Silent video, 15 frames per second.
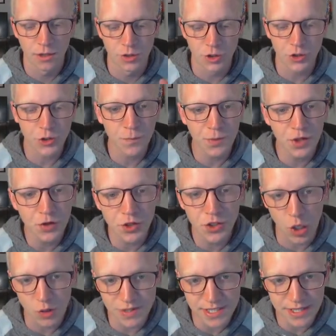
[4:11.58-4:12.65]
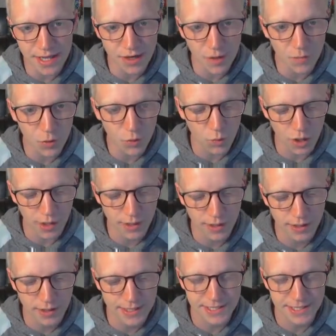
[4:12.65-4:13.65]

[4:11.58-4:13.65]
your computer goes to that number1,